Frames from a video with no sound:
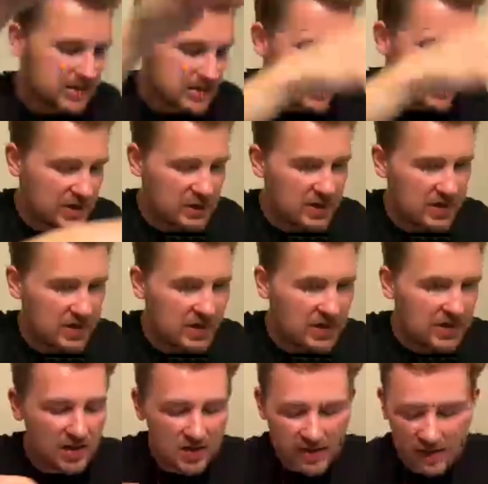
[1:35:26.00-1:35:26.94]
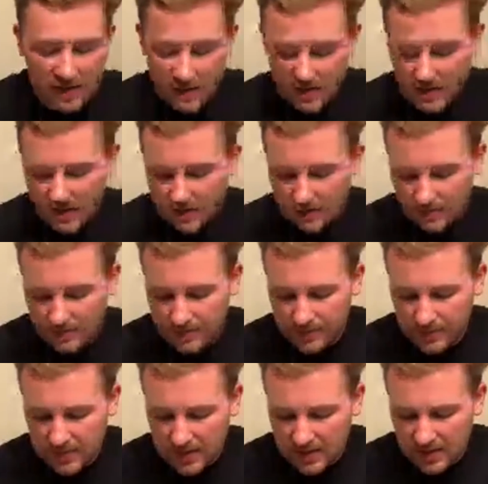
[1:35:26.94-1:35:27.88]
situation. Like,
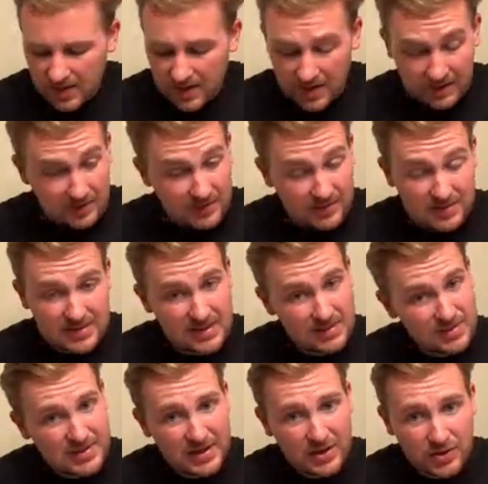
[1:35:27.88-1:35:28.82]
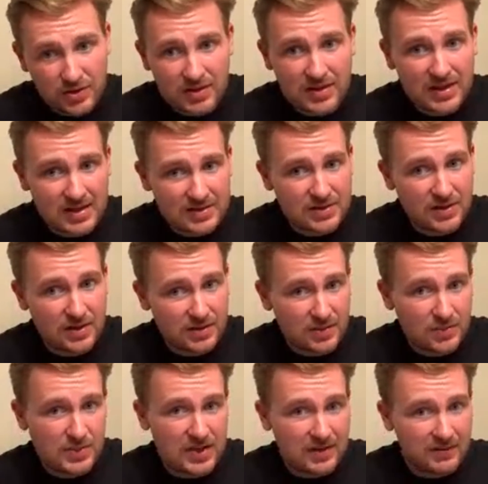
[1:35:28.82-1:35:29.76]
it seems like good things are
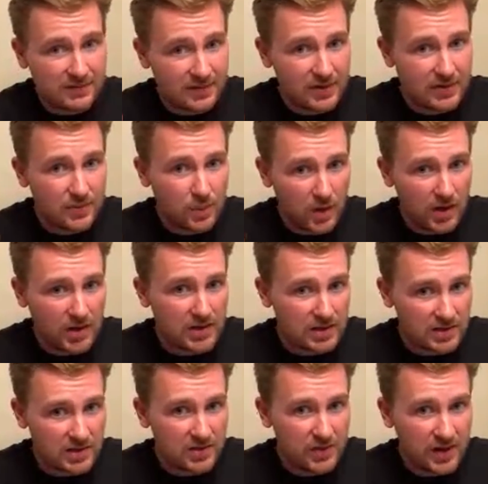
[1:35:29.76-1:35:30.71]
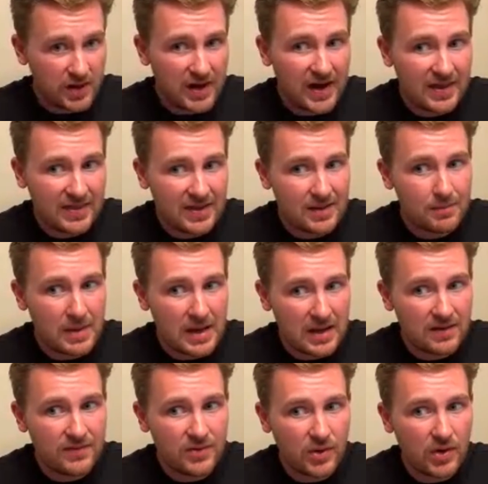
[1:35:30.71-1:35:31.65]
on the way for your work and career. I think
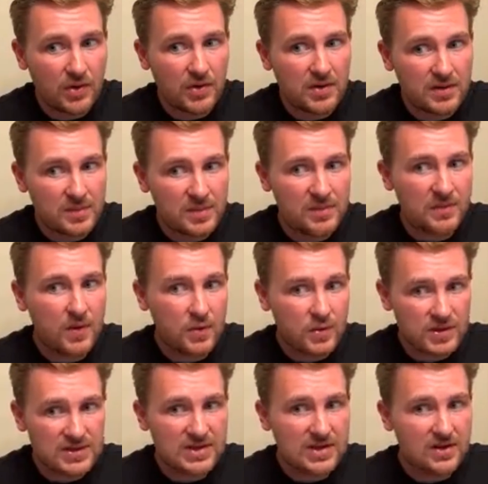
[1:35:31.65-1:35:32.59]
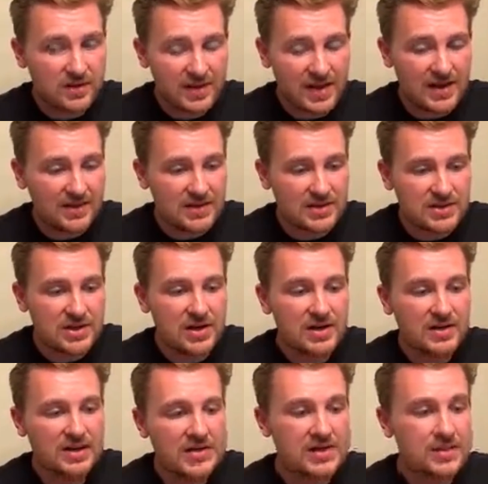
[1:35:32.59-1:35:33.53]
many of you are going to be focusing on that this
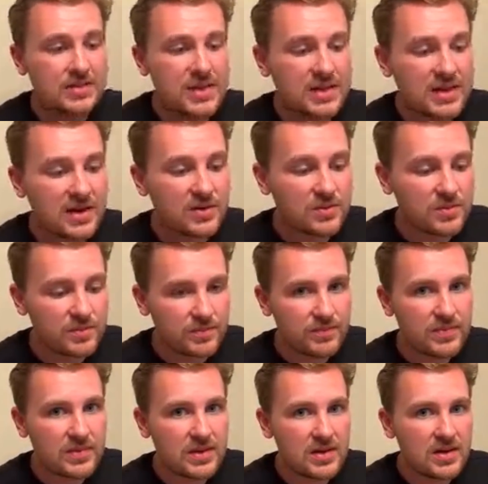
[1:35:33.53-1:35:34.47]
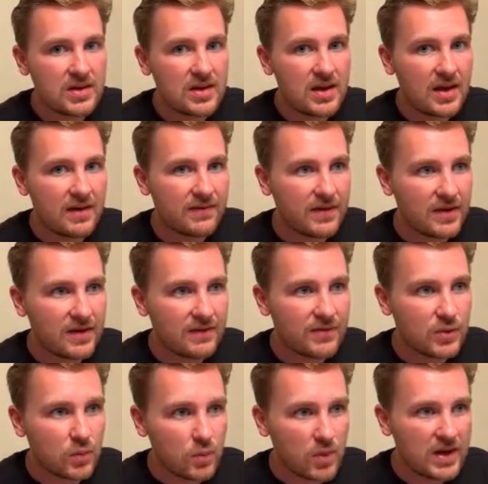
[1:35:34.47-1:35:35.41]
year. It doesn't mean that you'll
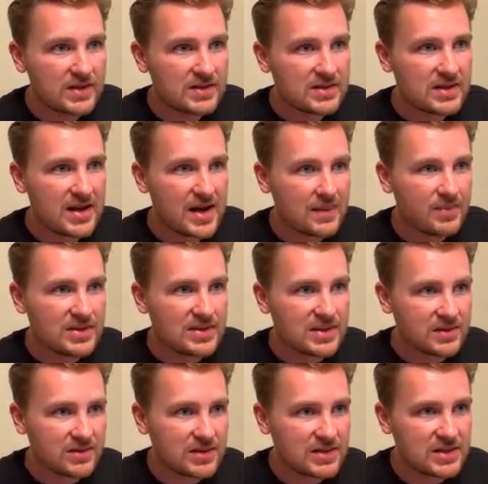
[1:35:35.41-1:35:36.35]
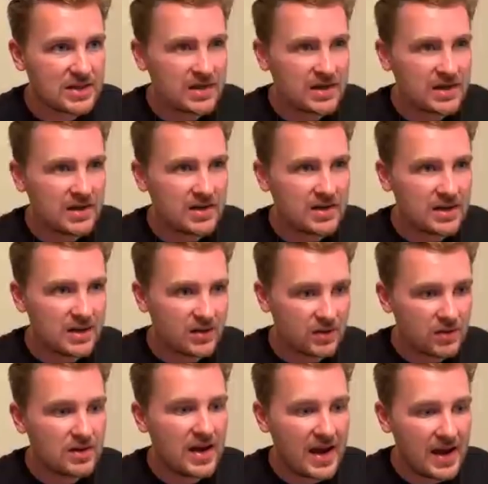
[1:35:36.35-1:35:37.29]
if you want to not be single this year, it
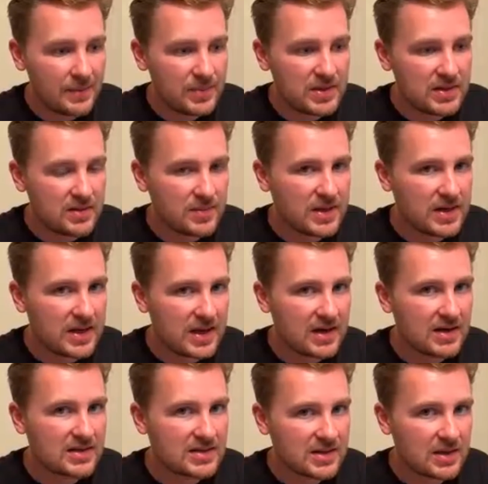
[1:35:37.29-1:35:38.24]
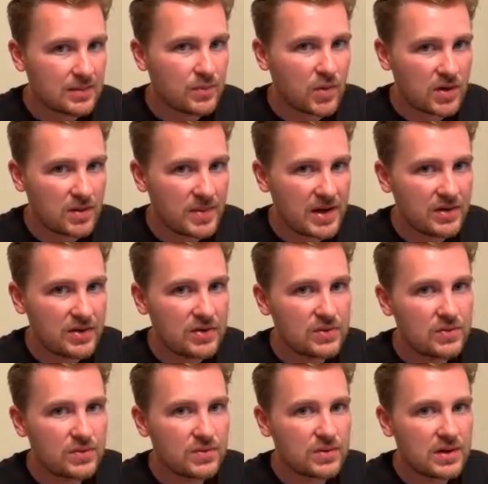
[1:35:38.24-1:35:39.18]
could happen. But again, it's like more about
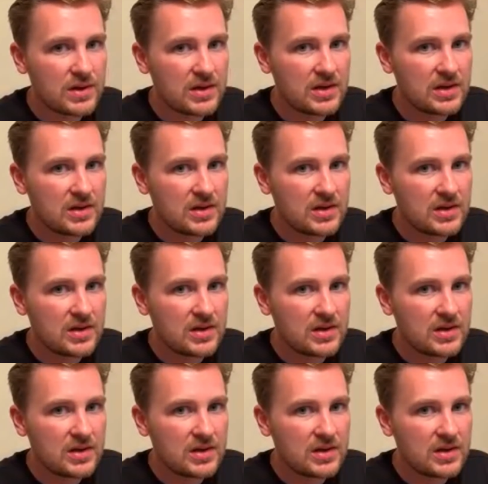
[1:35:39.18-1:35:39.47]
you